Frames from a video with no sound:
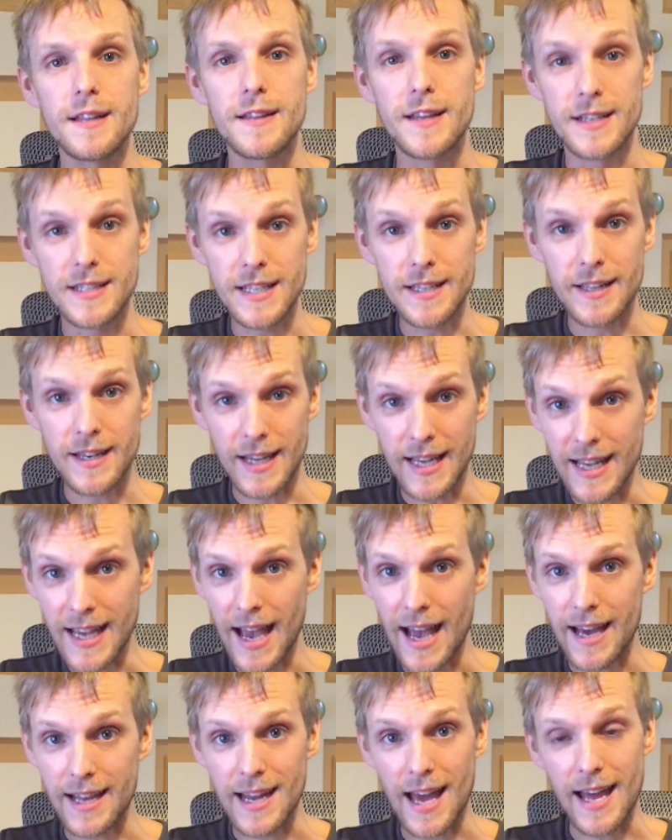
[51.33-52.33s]
The idea that he
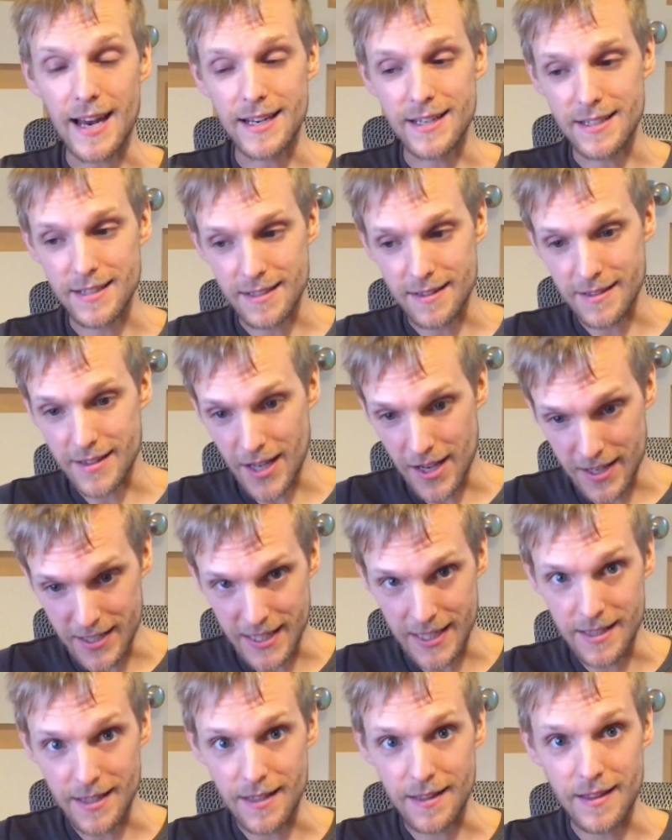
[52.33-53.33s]
had and the
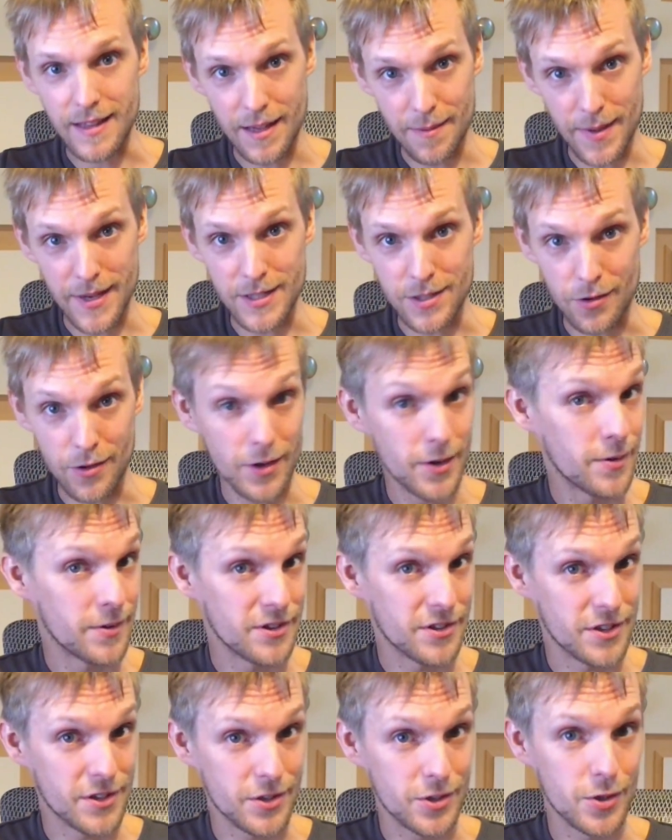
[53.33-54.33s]
idea that the Amazing Audio
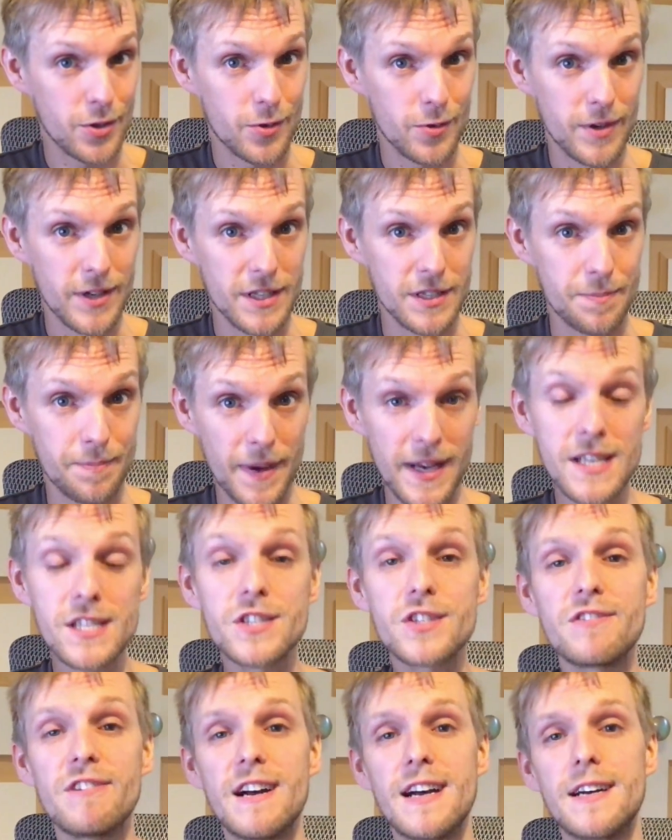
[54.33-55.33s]
Engine 2 is
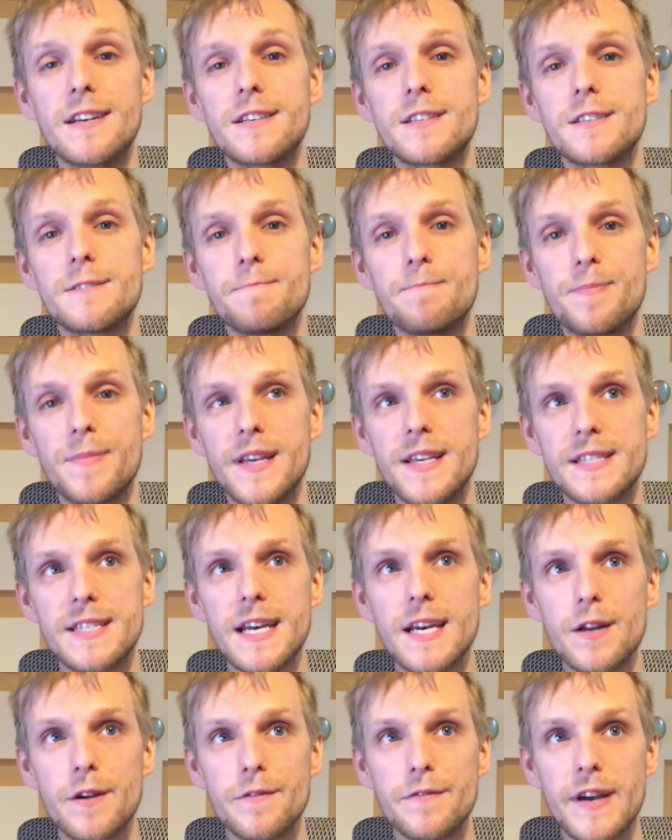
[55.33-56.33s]
based around is
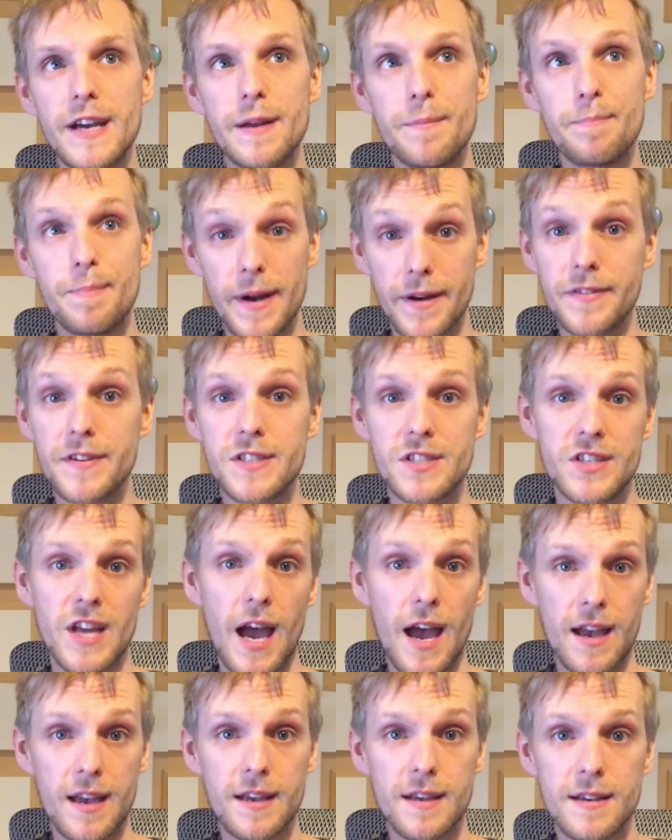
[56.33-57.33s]
that of a buffer
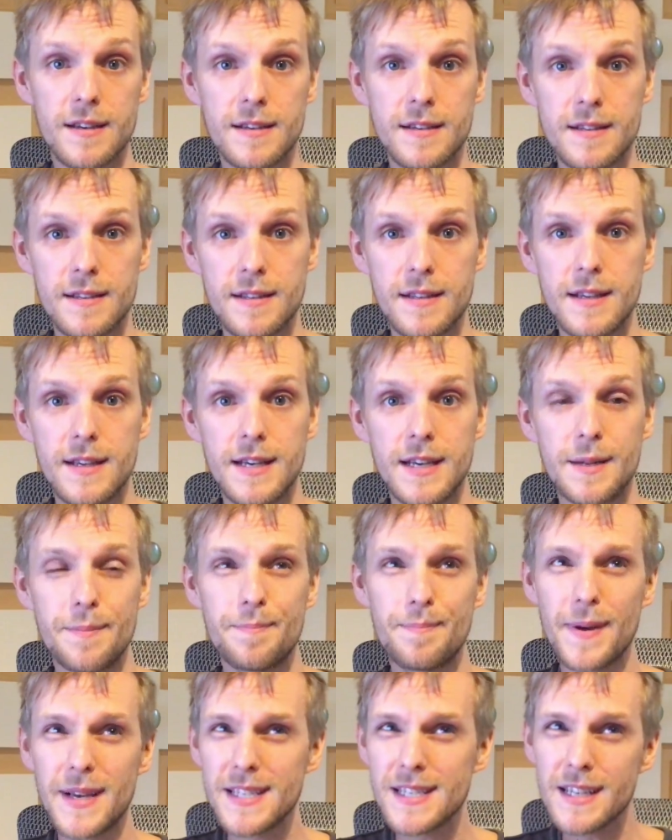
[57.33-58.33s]
stack.
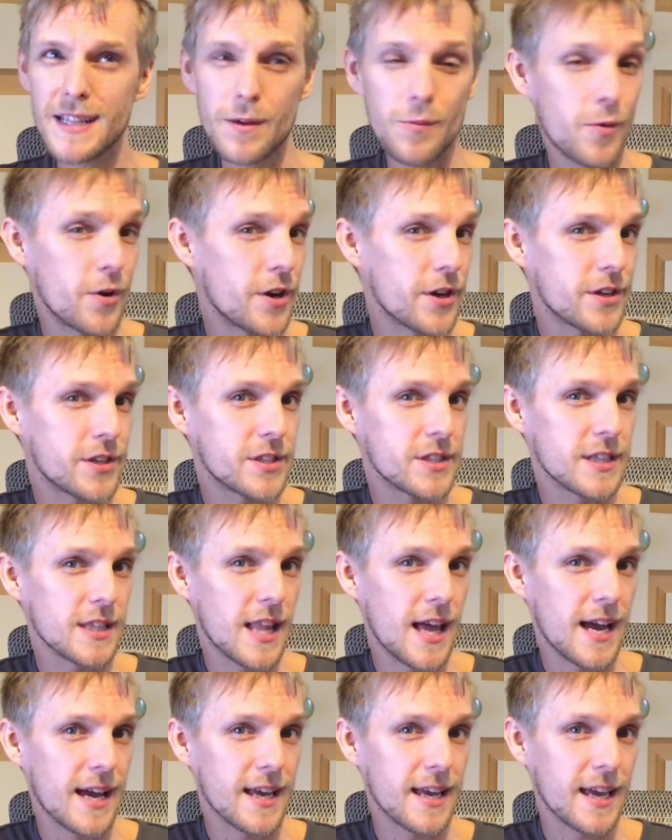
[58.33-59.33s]
It basically works
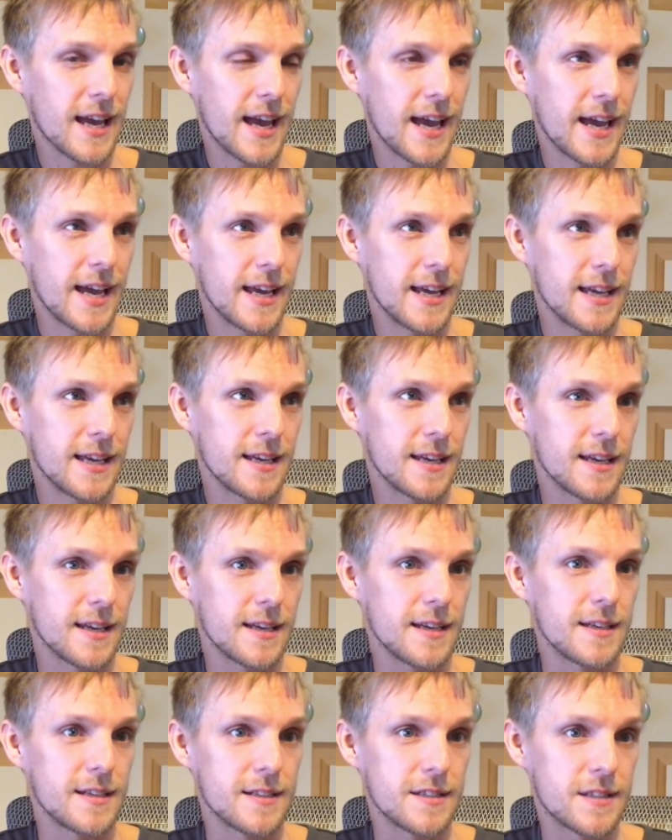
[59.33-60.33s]
like a
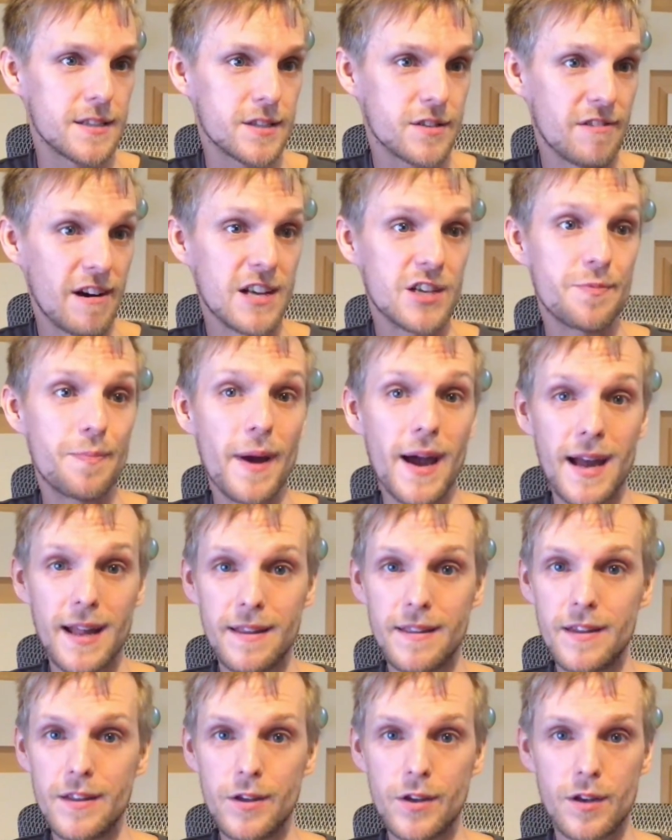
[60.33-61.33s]
scratch
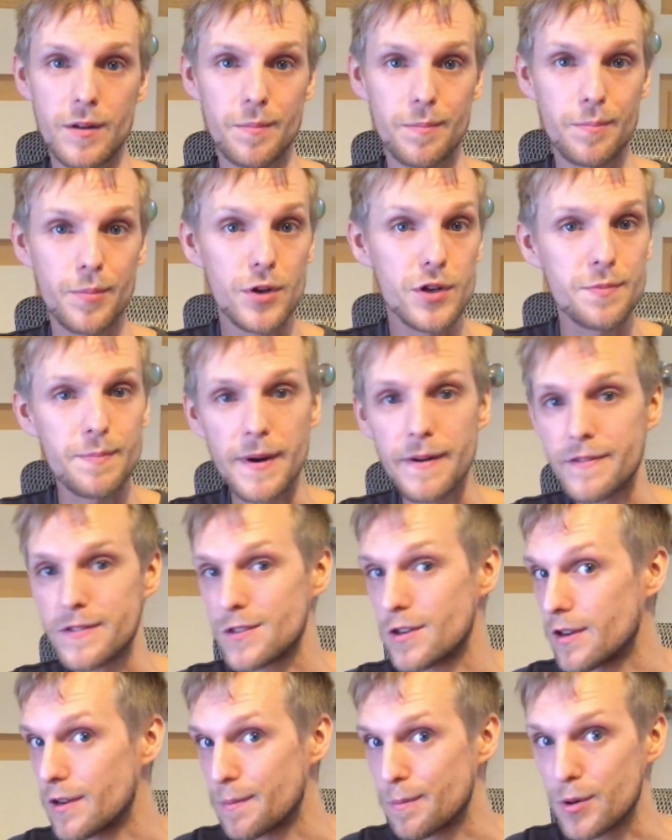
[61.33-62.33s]
pad that you can push
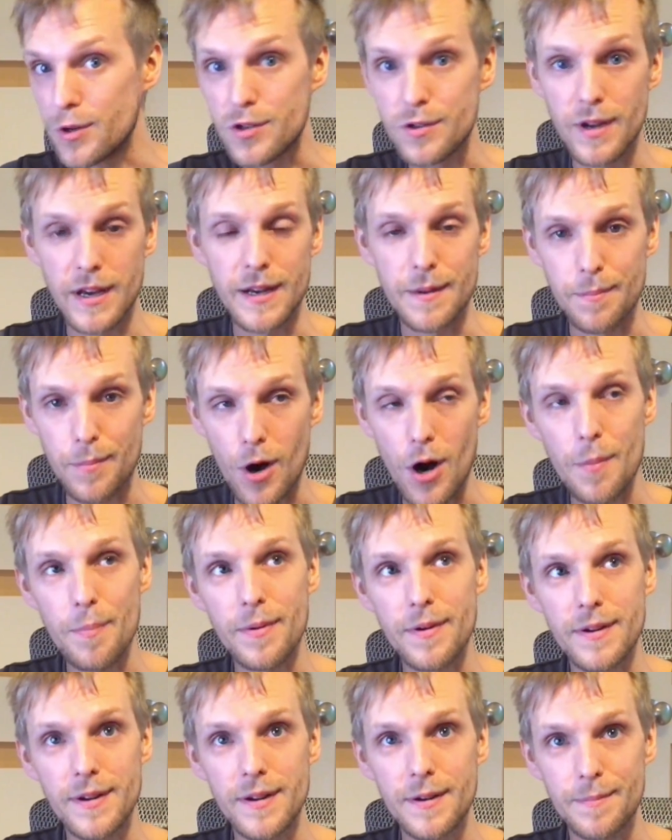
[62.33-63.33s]
buffers on and push and
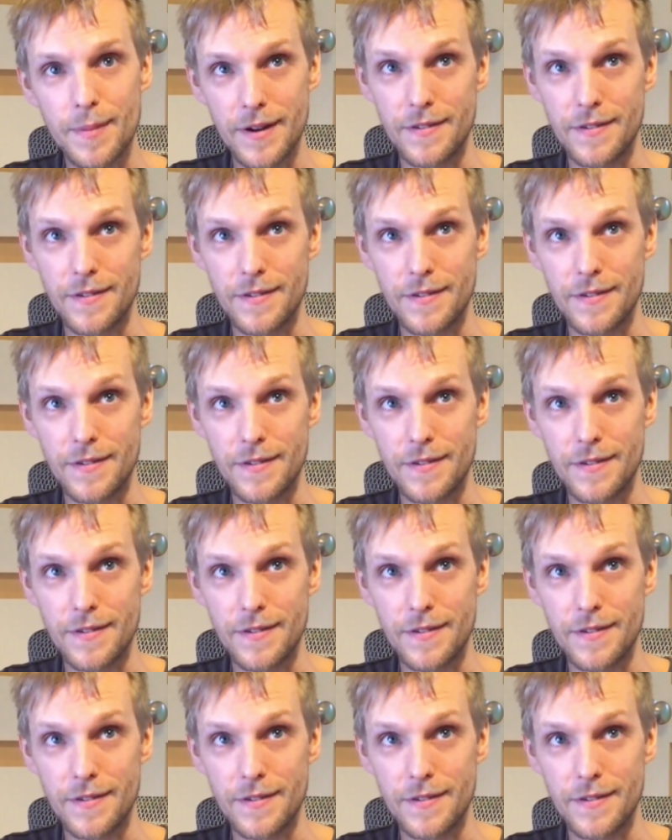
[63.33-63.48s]
pop